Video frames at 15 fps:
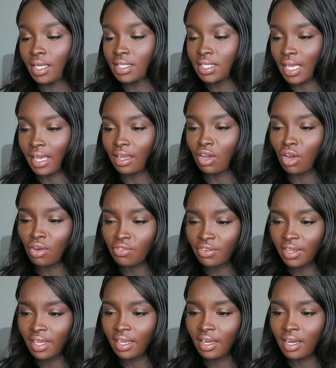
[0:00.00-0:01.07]
It's a
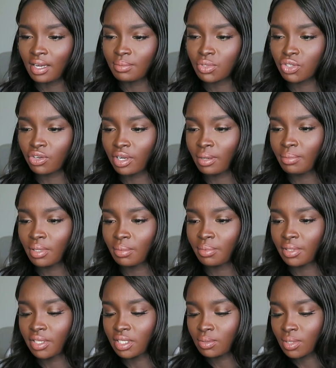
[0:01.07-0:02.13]
coffee scrub,
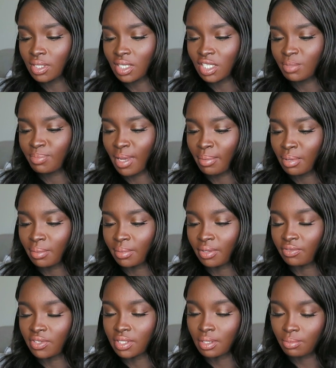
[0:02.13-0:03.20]
but this one says
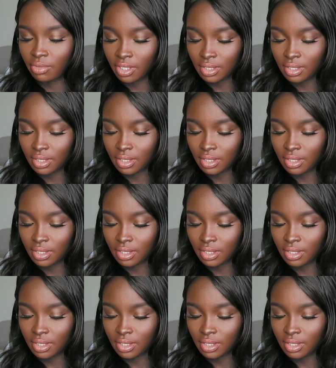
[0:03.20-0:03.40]
peppermint for some